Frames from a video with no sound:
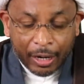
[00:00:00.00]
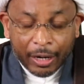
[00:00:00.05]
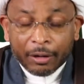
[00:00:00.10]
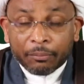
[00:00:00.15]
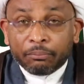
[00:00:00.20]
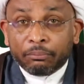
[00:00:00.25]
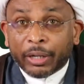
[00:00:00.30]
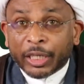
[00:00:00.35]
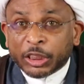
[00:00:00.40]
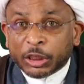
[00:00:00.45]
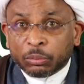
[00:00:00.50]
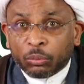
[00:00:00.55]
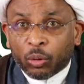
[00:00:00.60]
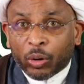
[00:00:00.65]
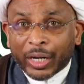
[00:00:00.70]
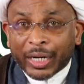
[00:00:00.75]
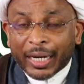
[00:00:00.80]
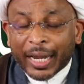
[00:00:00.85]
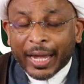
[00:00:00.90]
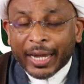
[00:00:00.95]
Much
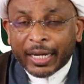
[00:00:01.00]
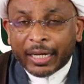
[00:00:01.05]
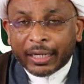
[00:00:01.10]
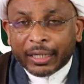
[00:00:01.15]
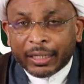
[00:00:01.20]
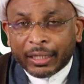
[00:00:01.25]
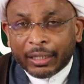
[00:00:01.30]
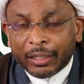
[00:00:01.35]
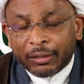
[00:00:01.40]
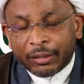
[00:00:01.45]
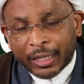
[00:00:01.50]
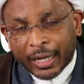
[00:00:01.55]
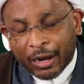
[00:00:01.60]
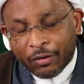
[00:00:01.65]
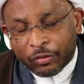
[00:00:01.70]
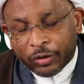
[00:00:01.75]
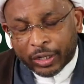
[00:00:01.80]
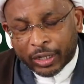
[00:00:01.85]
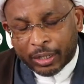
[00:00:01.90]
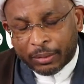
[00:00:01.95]
more likely, the
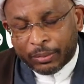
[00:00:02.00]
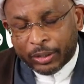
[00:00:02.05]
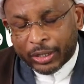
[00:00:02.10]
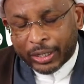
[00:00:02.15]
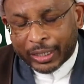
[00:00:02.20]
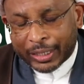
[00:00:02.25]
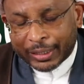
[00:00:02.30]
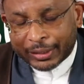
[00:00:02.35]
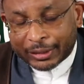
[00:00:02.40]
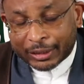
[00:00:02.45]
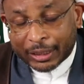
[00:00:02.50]
African Americans,